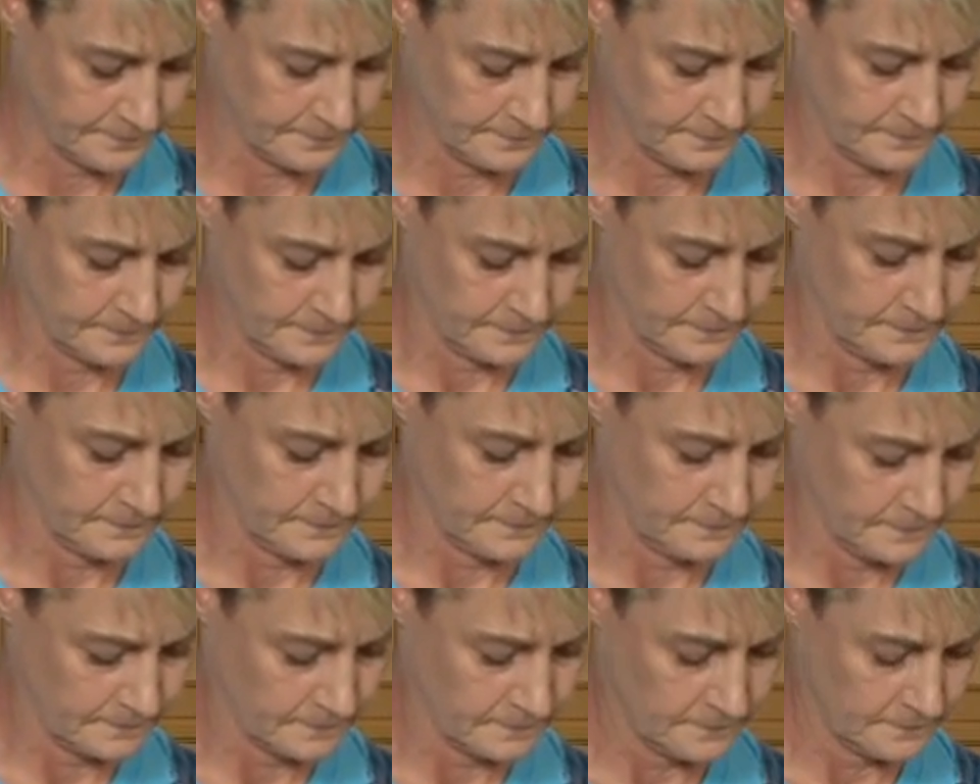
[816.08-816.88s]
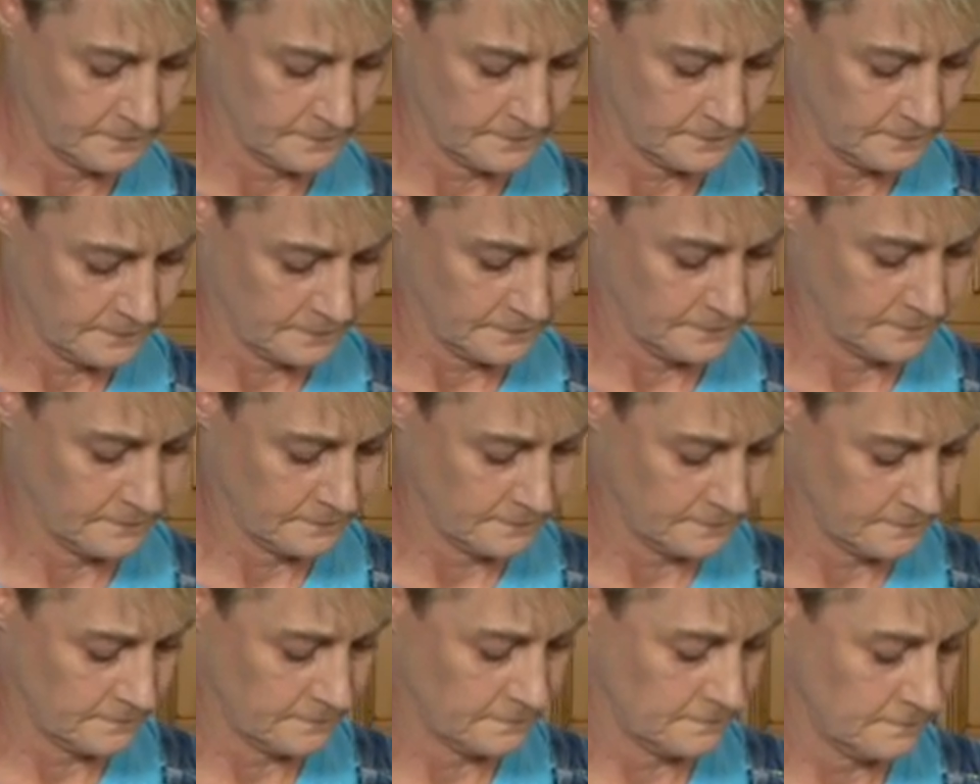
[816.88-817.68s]

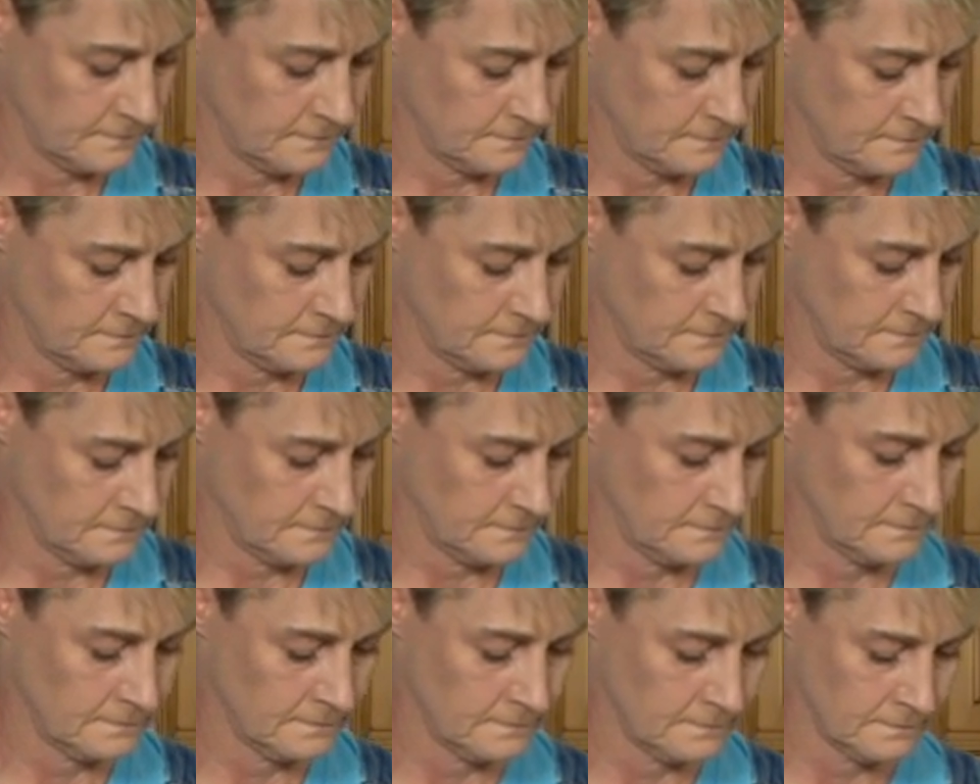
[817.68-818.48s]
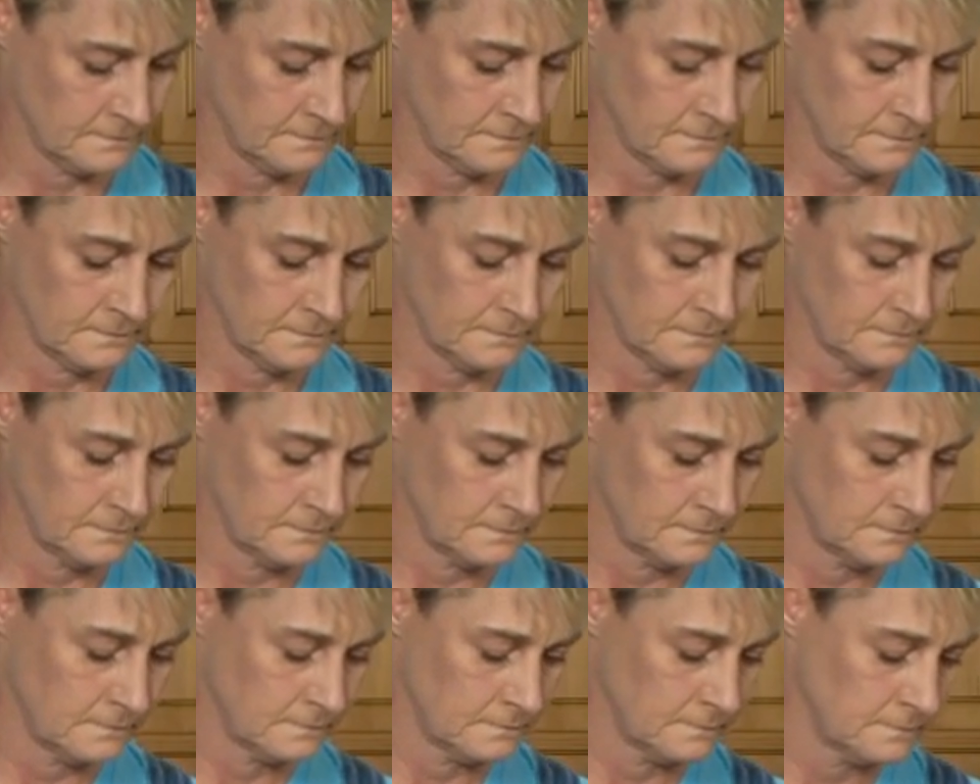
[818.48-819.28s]

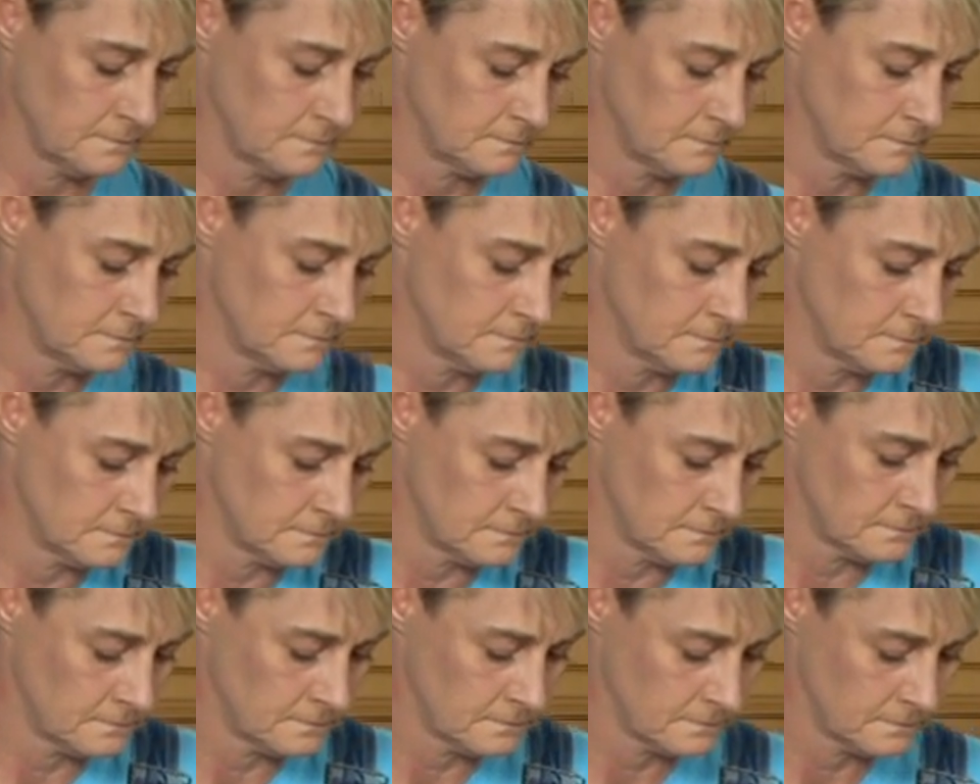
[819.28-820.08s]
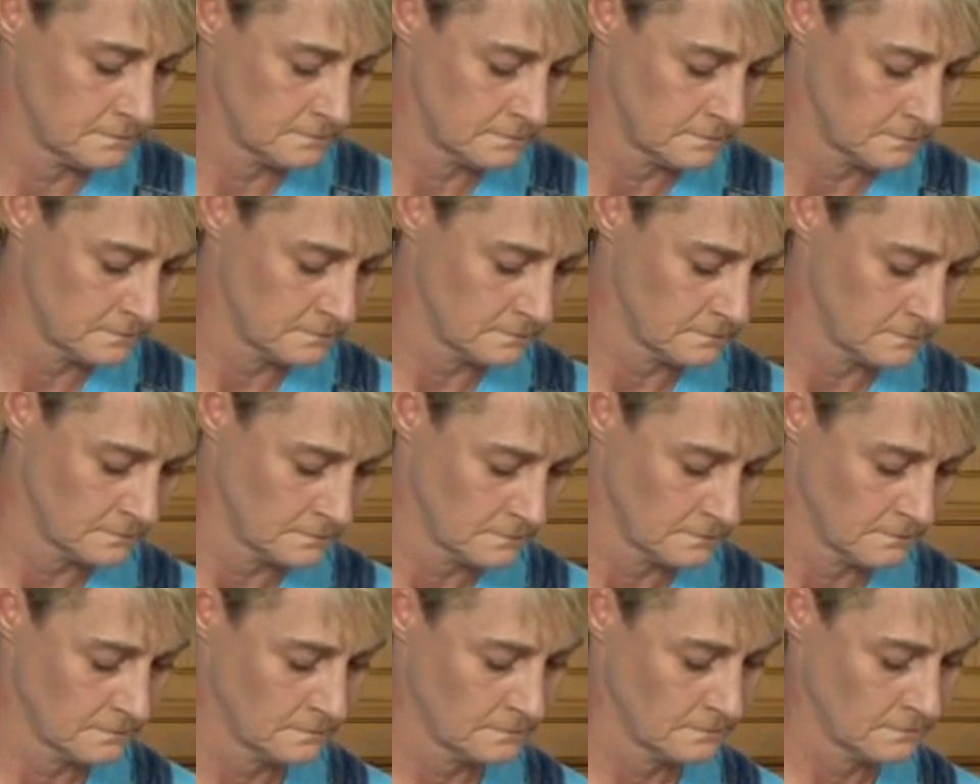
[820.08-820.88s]

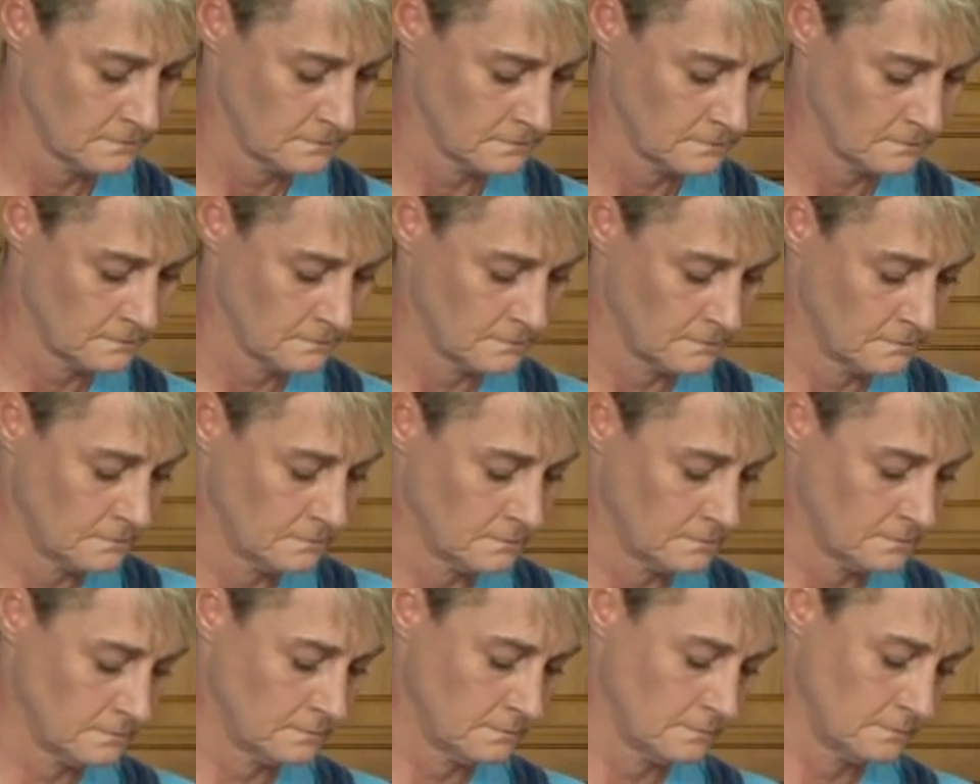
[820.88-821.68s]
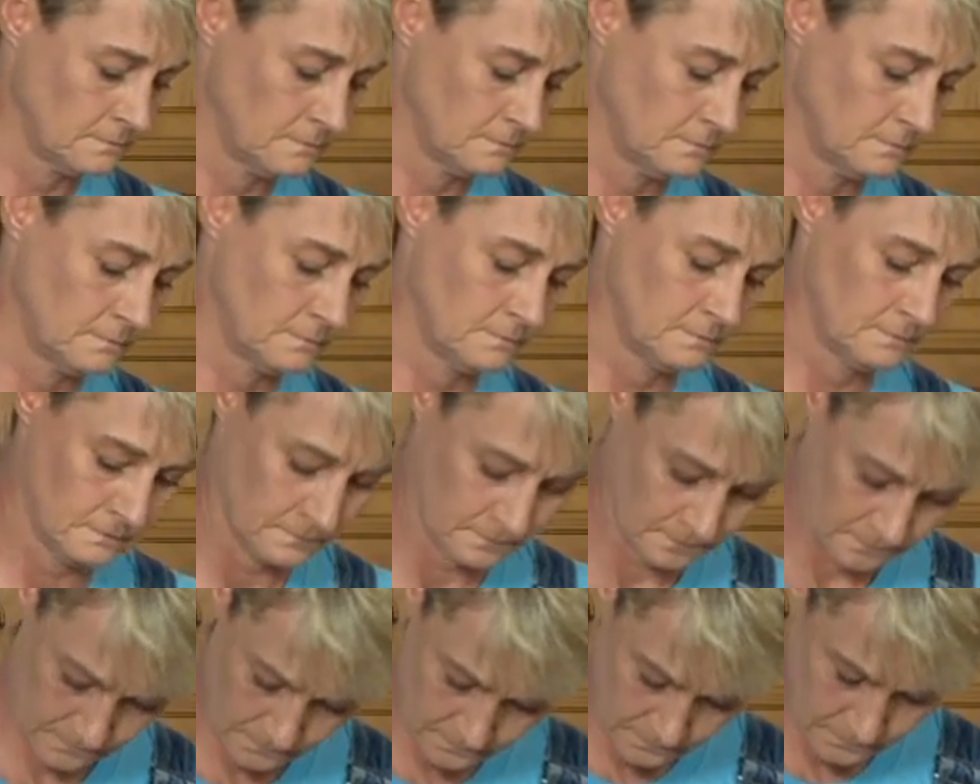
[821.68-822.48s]

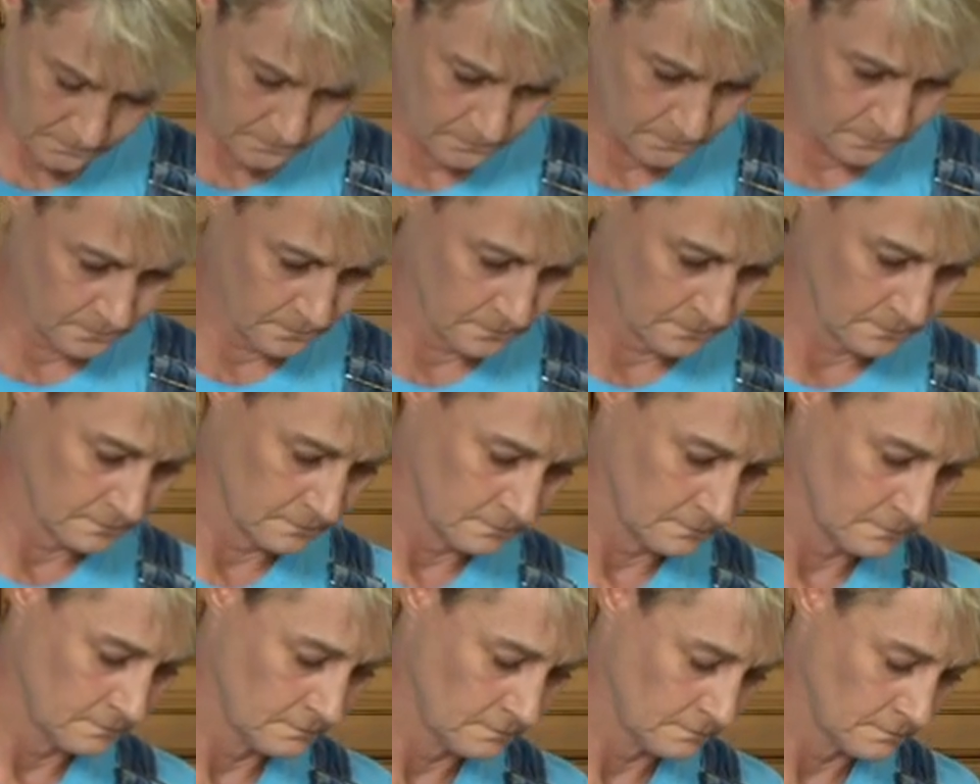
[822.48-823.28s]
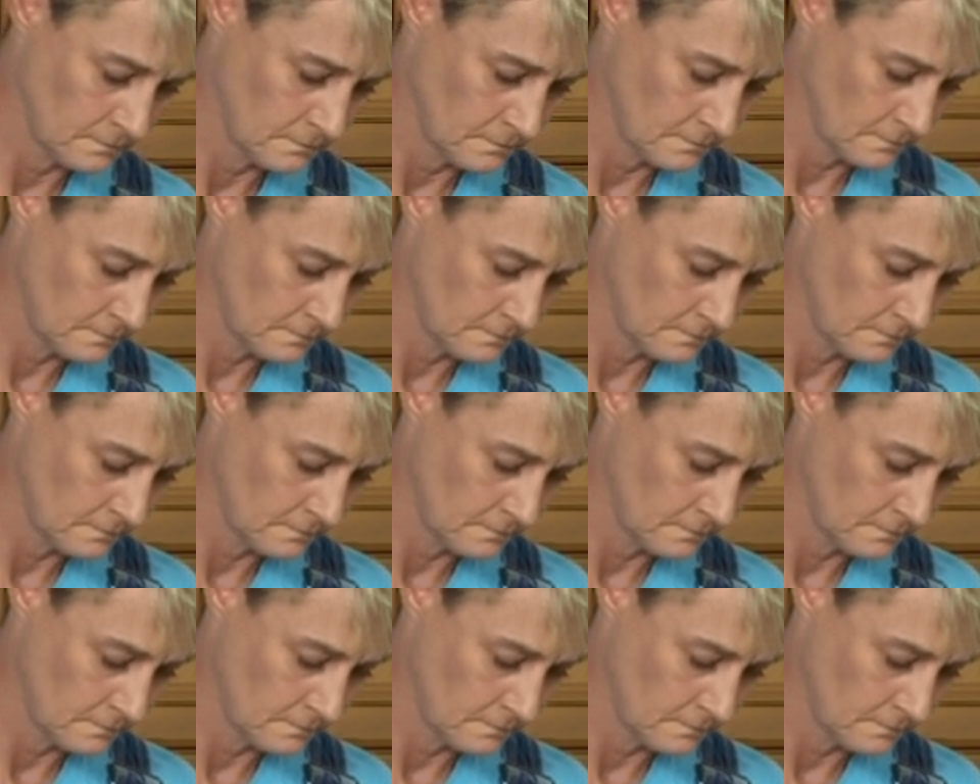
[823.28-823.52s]
(no one is talking)